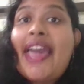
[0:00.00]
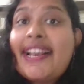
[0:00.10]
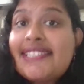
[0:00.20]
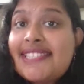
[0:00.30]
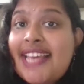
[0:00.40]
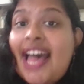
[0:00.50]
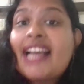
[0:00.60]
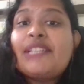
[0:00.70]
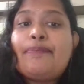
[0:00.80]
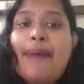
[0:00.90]

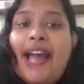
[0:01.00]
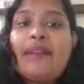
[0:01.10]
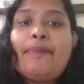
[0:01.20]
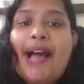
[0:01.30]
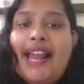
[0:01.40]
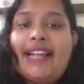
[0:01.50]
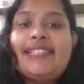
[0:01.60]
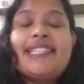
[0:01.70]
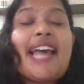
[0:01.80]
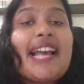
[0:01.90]
exact bank
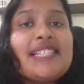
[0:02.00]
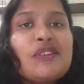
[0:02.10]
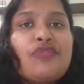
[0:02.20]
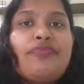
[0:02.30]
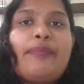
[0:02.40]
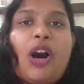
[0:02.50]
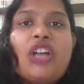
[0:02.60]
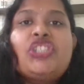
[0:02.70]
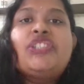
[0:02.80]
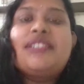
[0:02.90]
balance as of
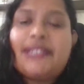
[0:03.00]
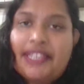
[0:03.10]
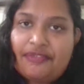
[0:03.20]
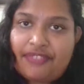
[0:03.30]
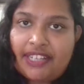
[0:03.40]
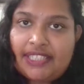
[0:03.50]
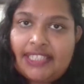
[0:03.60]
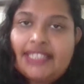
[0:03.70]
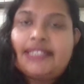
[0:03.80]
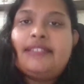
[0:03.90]
March
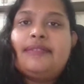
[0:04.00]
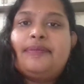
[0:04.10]
31st.